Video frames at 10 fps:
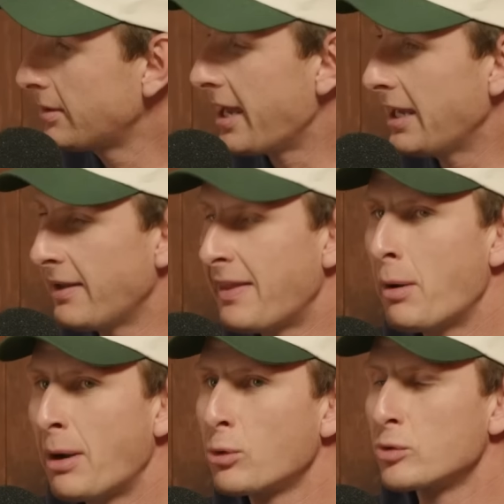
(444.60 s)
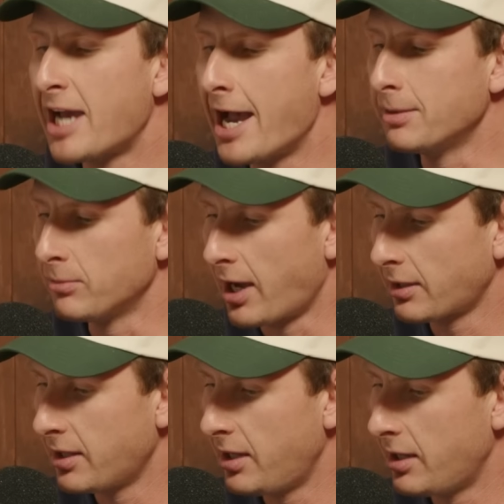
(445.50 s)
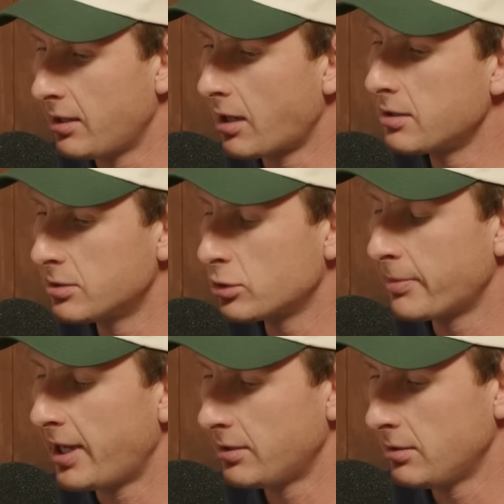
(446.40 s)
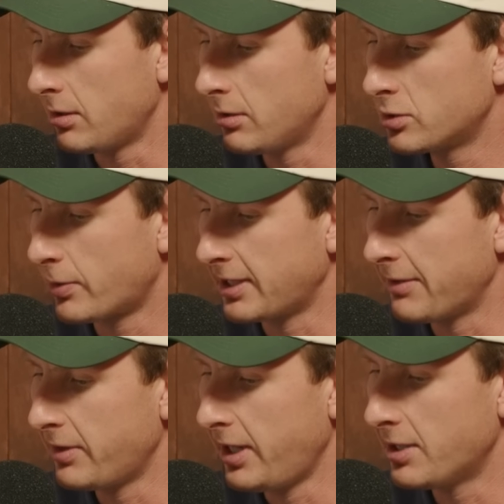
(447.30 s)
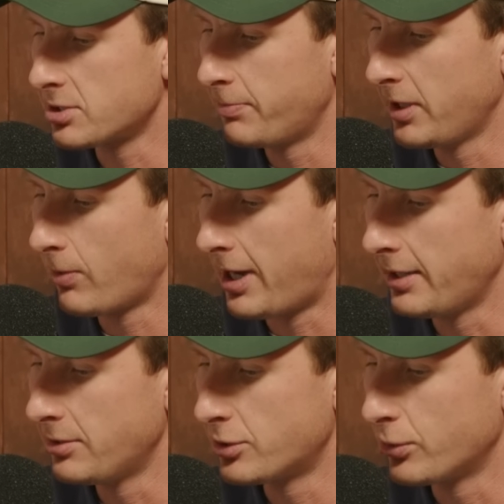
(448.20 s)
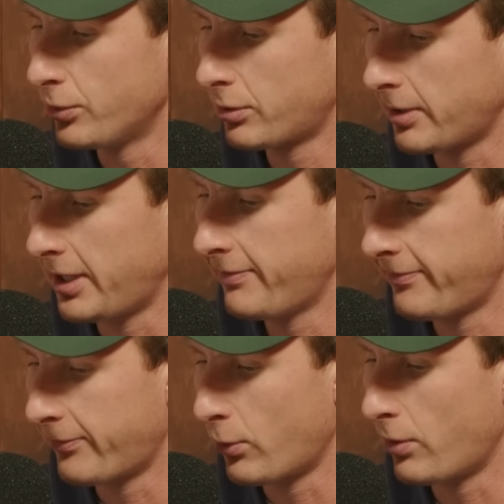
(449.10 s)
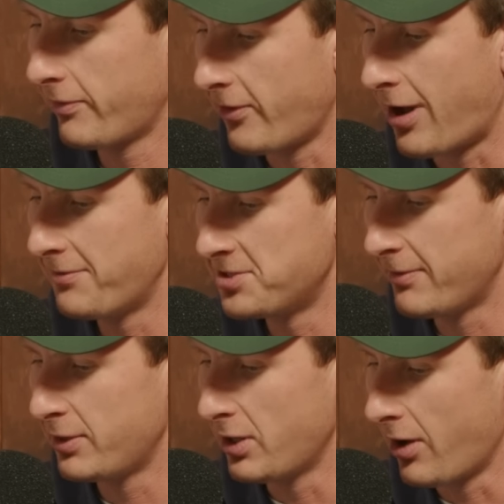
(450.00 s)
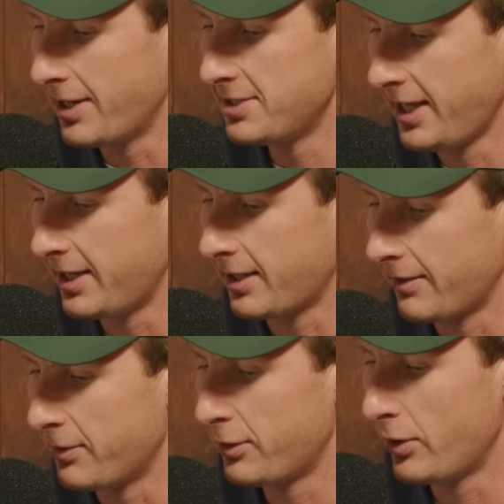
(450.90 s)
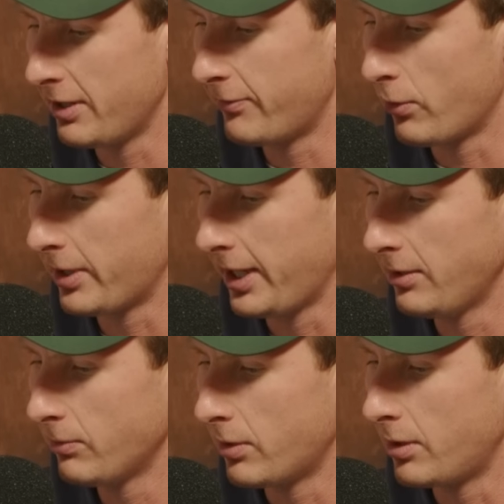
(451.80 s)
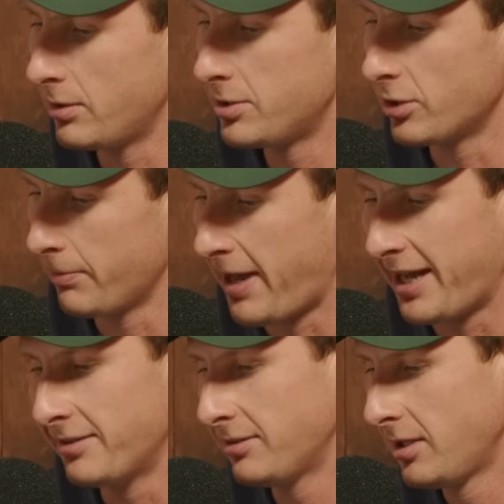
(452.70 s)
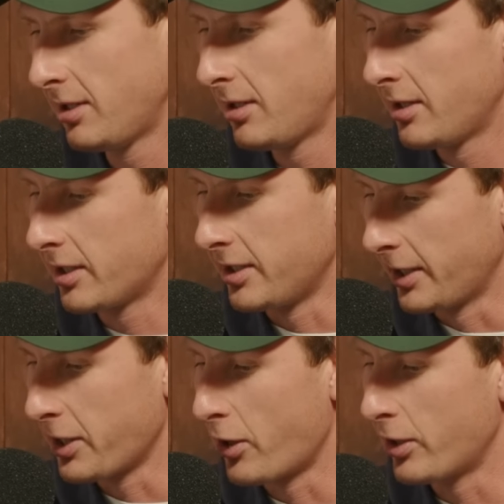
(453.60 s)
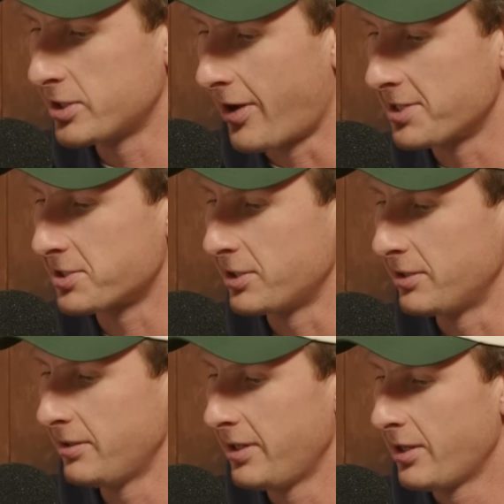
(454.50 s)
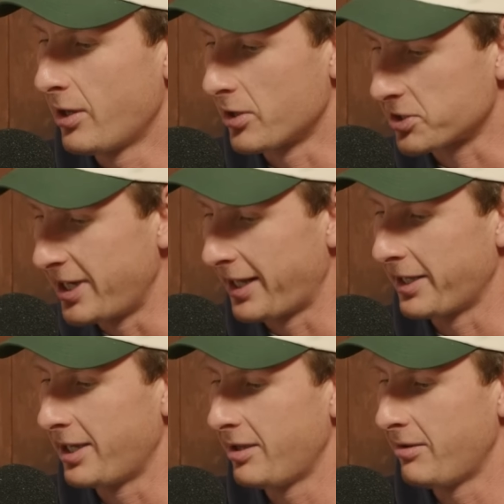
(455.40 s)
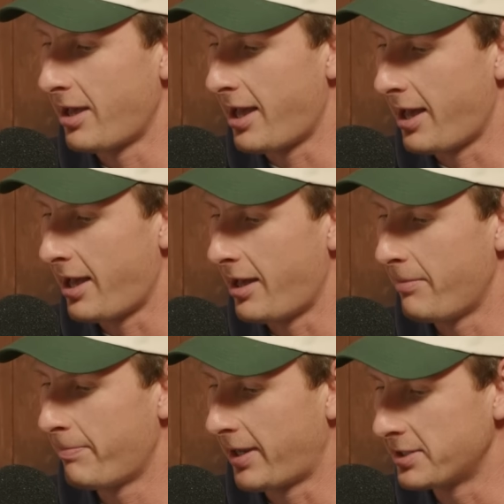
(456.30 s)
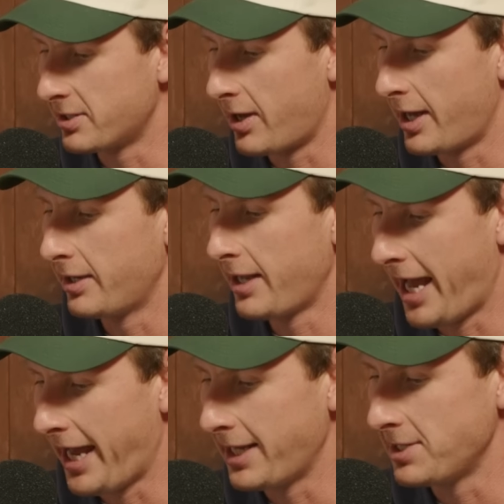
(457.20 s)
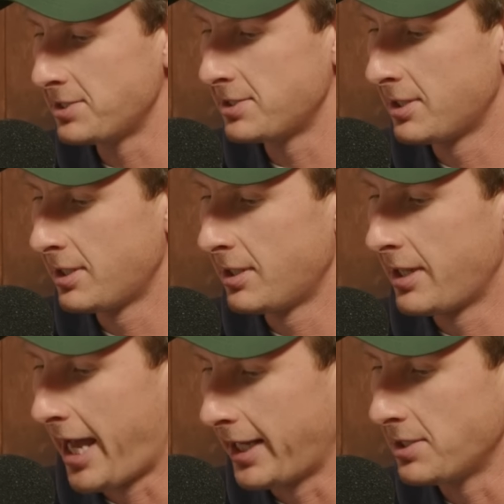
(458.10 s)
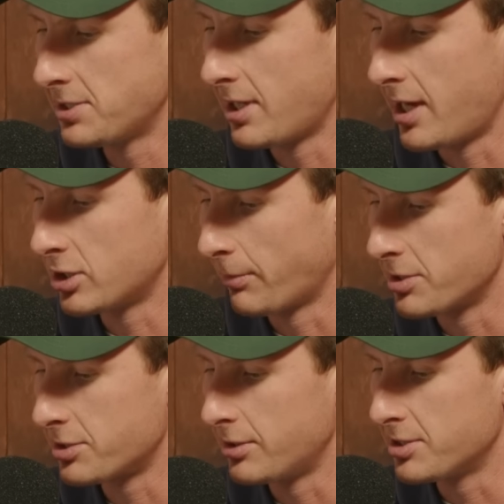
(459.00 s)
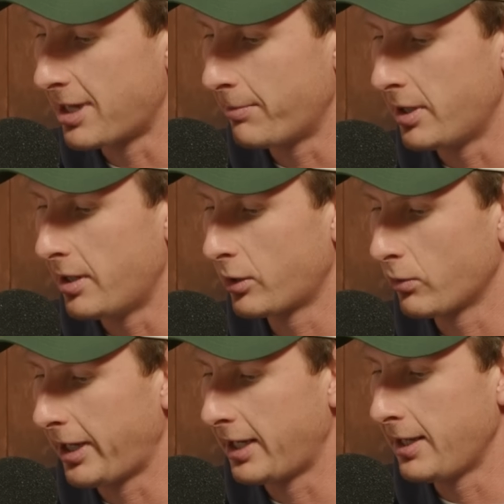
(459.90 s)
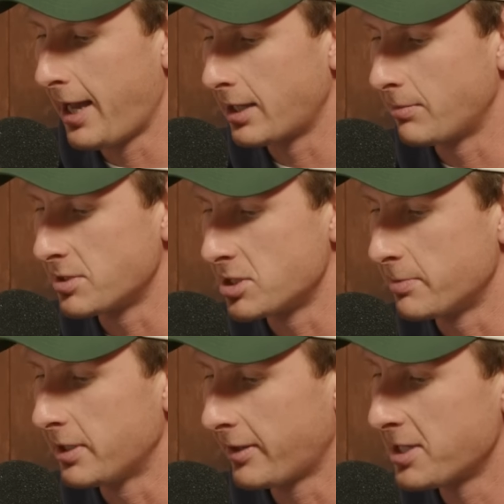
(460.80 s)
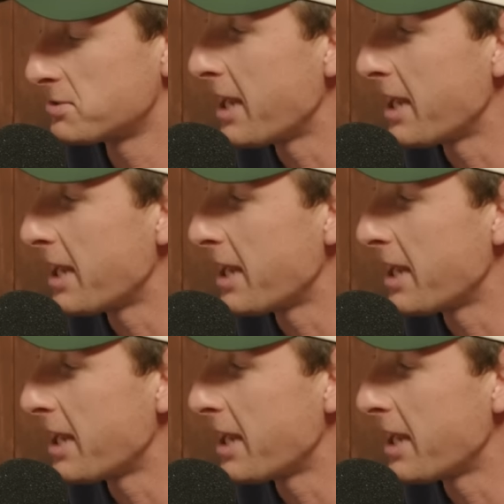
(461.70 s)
They hit, they were able to retain him. Like the uh, you talk about, you know, 2011 there. So pick one, two, three, four, five, seven, nine, ten, eleven, thirteen, fourteen. 13, 14 were John Patton, Coniglio, Tyson, Hoskin Elliott, uh, Buntine, Hayes, Haynes, uh, Tomlinson, Sumner, Greene, Adams, and Smith. Well, that's